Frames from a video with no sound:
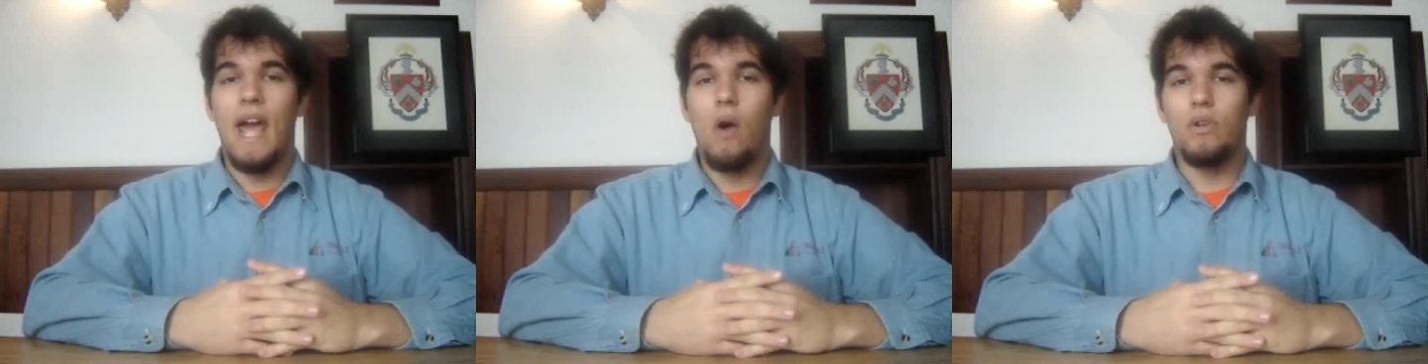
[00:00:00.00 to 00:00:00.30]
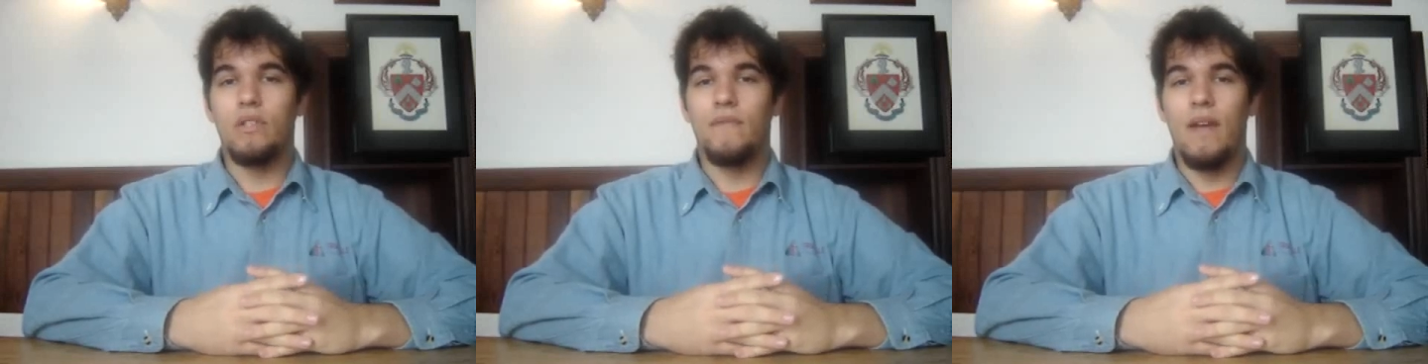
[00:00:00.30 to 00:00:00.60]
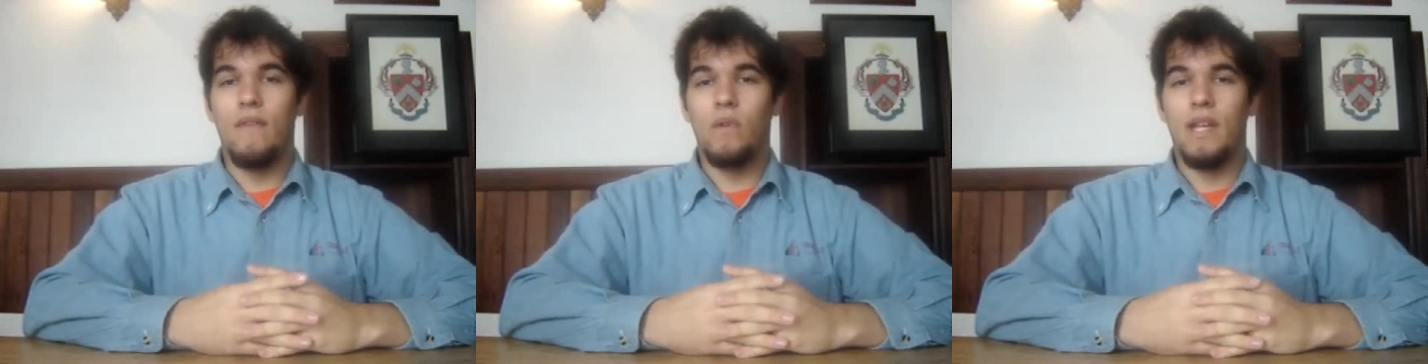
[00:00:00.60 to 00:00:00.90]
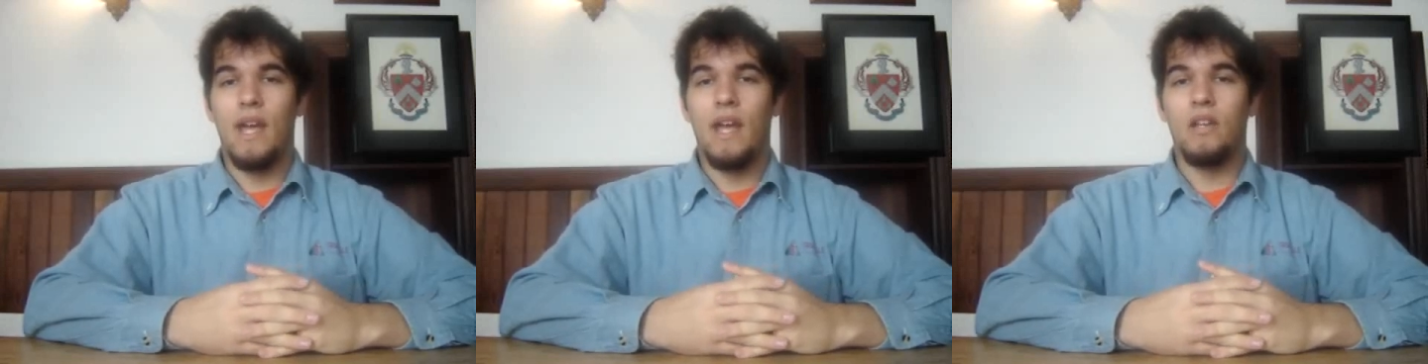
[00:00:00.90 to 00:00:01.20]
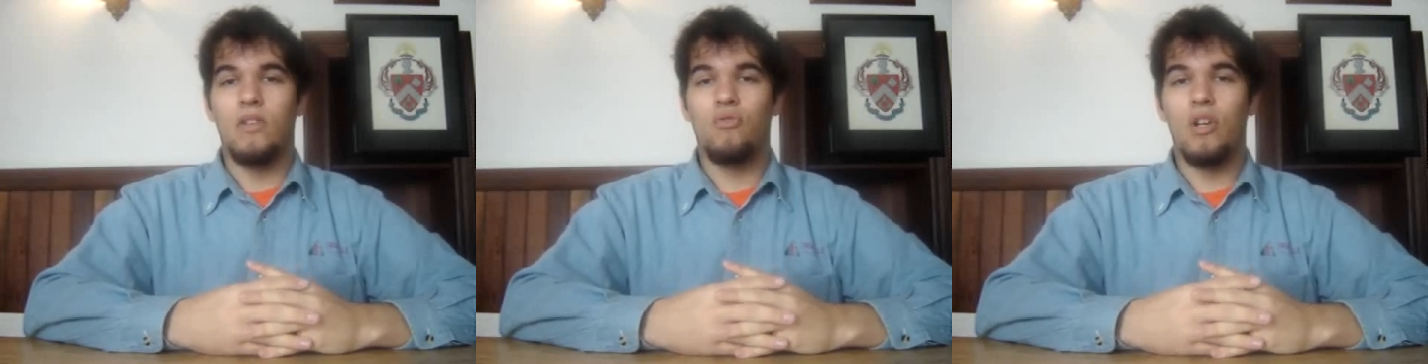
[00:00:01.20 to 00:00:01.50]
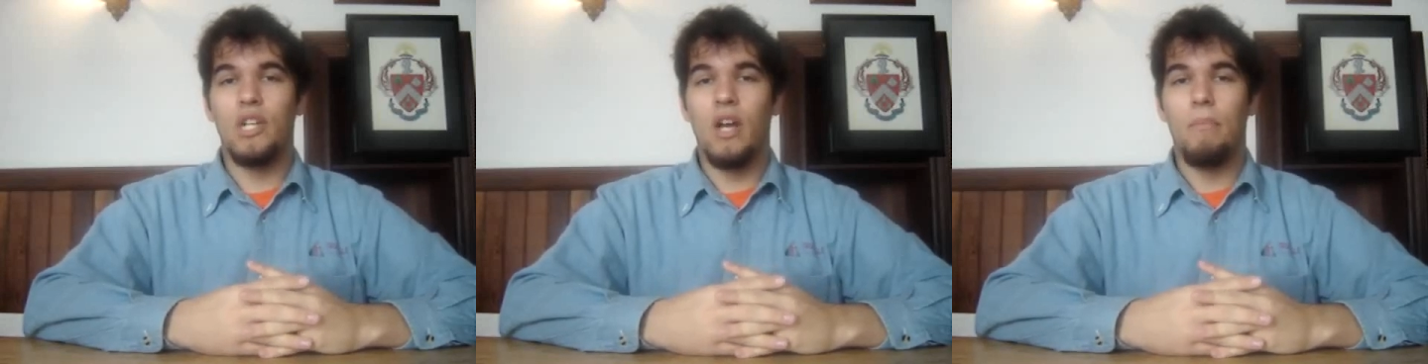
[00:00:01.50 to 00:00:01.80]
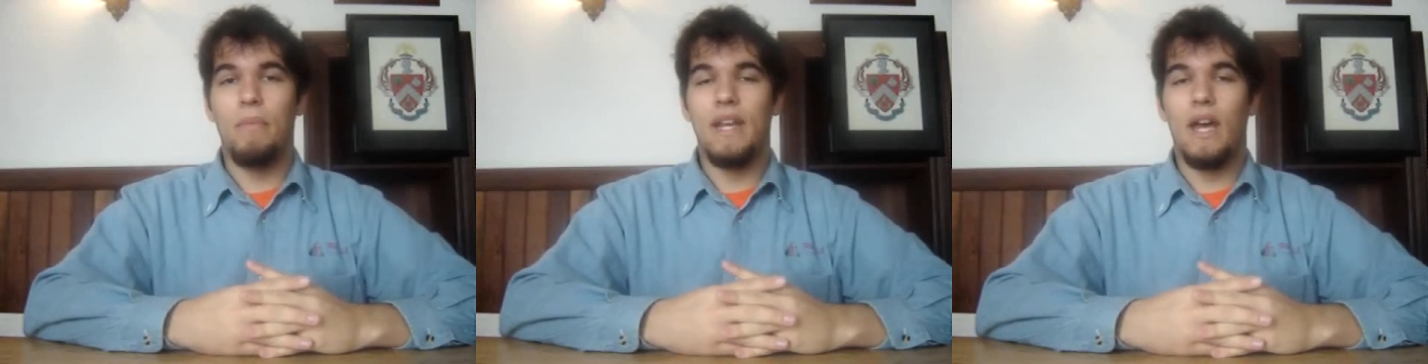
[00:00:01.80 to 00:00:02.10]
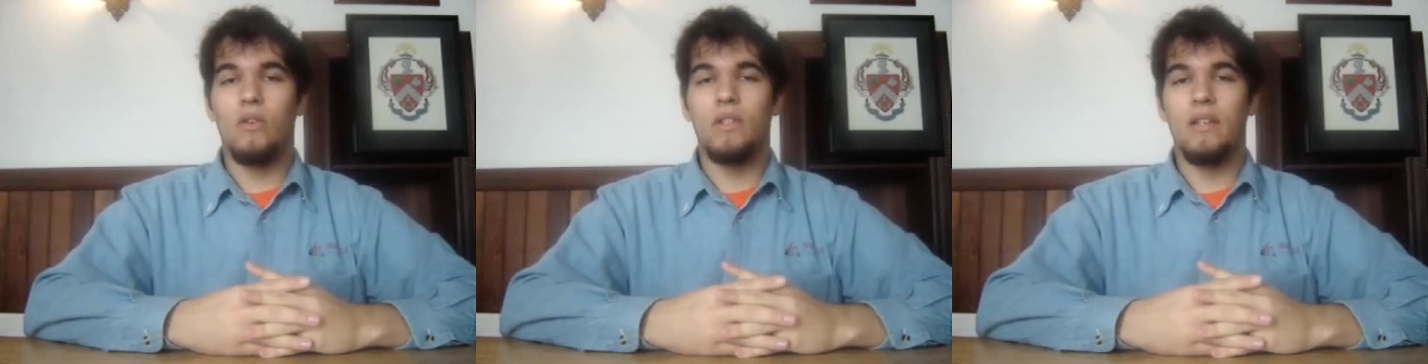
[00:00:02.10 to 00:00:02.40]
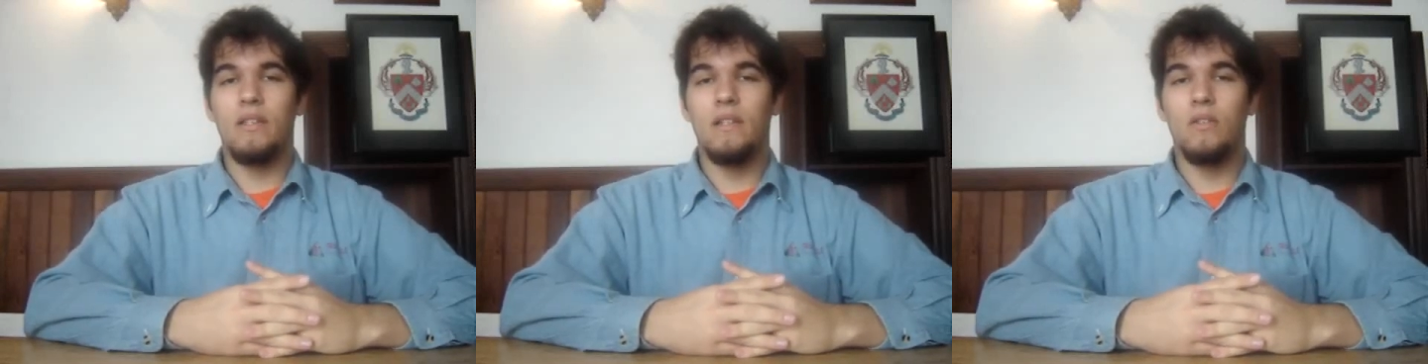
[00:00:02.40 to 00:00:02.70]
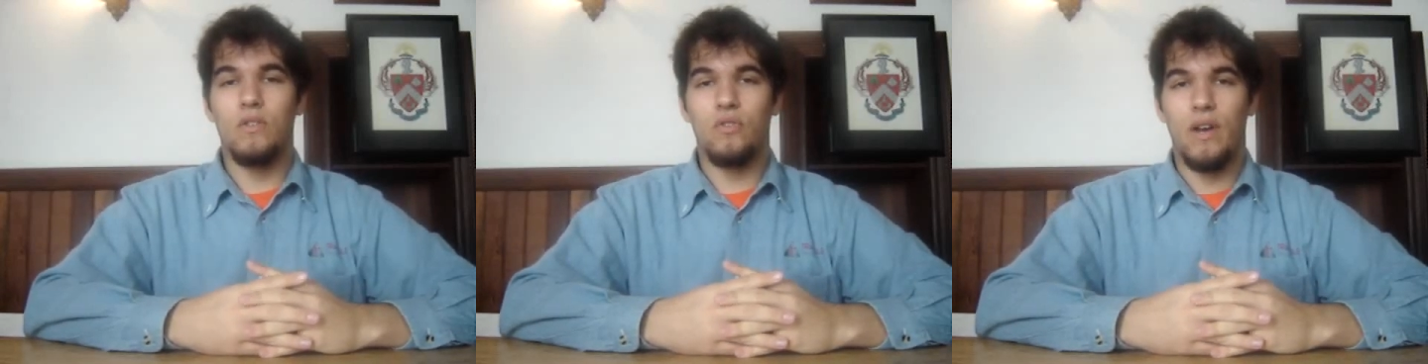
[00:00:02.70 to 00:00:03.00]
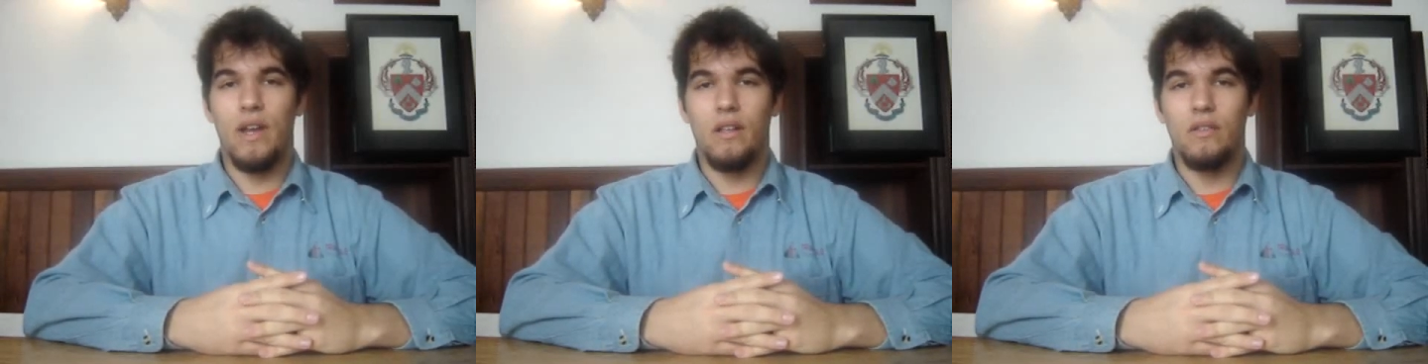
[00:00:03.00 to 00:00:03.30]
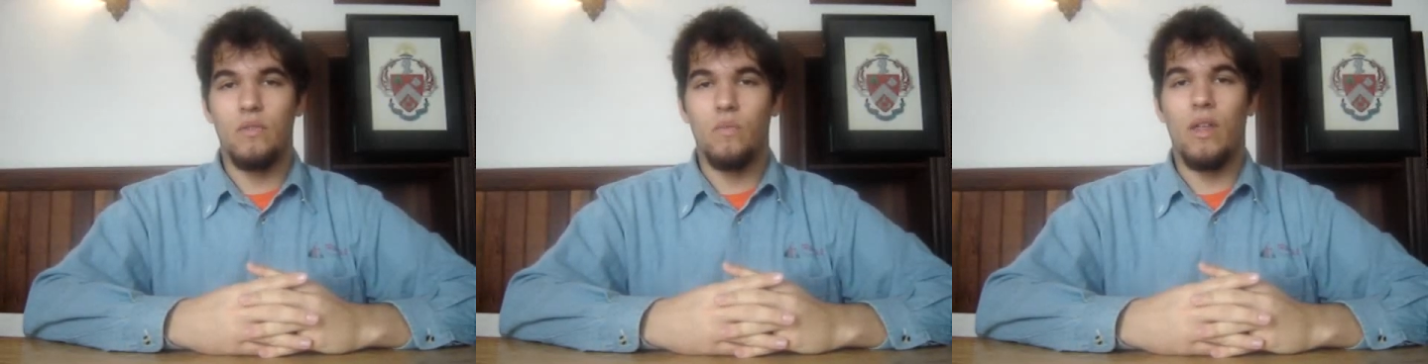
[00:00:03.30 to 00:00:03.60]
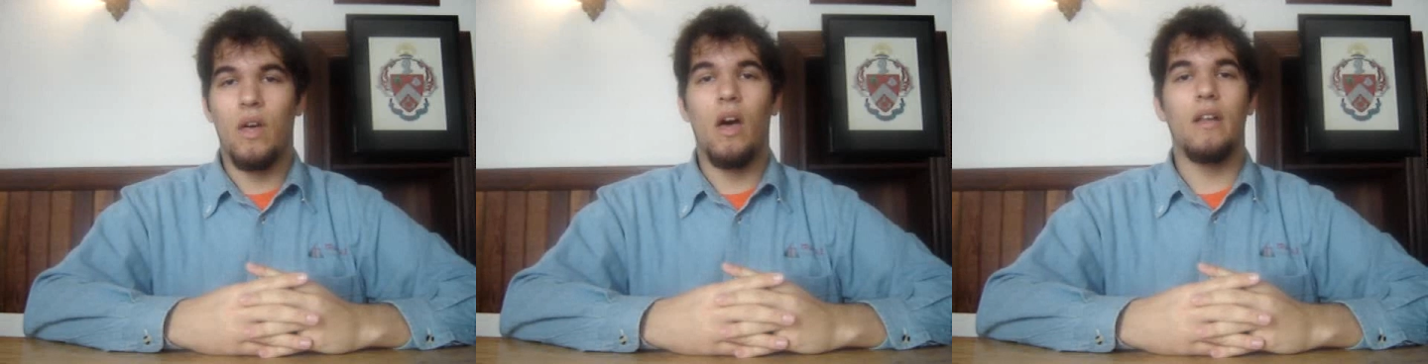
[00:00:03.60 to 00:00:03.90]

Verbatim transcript: hours of every day trudging up and down dusty dirt trails with a